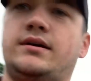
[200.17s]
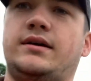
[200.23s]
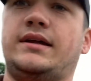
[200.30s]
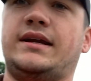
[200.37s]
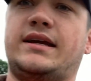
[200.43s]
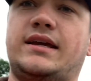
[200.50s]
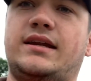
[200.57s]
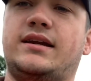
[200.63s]

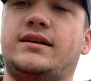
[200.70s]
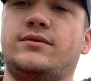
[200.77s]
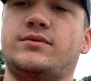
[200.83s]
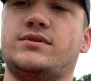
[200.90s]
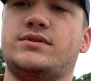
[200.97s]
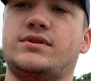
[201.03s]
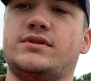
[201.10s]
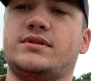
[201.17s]
I get it, it
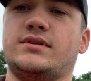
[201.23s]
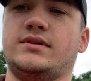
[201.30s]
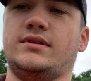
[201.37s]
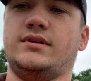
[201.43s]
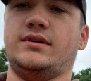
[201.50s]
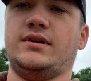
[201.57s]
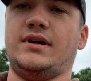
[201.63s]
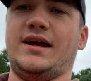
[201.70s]
was just a
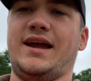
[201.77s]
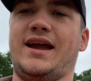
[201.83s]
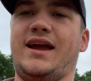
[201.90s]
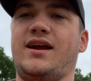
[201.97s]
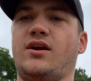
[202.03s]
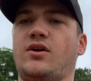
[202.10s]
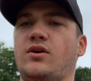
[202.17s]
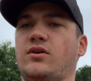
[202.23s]

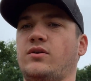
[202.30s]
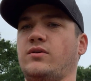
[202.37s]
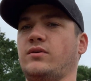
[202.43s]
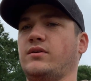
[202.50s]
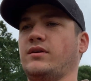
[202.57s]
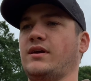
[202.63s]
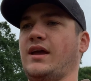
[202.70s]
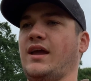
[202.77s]
hair
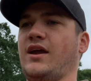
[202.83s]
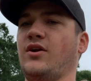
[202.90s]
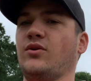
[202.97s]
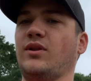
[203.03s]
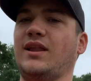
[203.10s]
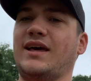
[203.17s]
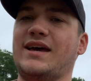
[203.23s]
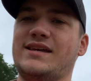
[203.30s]

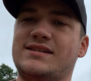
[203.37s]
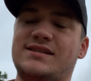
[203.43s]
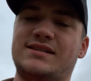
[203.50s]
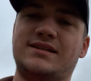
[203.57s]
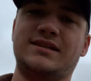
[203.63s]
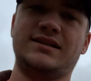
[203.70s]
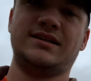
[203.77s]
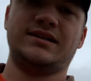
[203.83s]
less
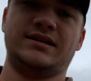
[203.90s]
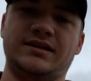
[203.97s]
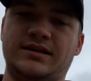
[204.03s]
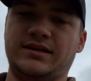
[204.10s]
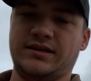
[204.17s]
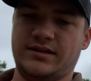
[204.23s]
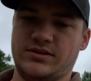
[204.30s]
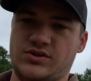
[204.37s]

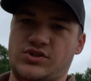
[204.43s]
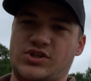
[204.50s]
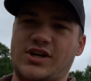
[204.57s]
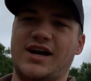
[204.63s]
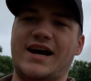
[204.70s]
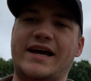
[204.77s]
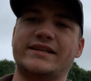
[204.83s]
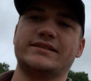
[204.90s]

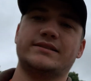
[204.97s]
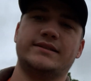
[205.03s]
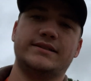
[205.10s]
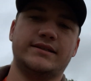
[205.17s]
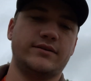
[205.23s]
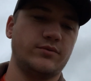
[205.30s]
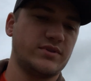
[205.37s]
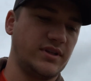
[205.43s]
shot.
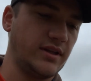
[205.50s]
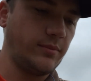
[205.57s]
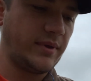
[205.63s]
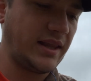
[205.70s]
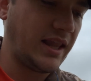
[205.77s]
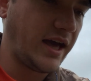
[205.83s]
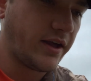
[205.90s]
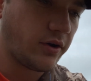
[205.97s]
It was a little bit
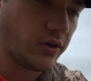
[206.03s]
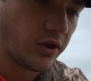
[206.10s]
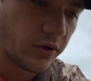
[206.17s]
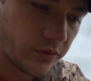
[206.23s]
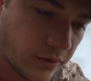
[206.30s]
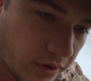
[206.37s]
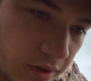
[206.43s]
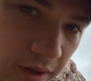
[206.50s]
lighter
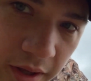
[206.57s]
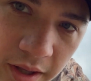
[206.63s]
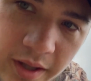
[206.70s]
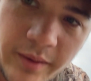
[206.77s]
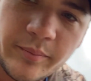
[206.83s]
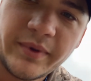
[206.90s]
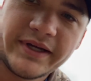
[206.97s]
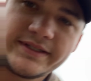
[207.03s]
load,
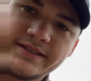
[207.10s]
but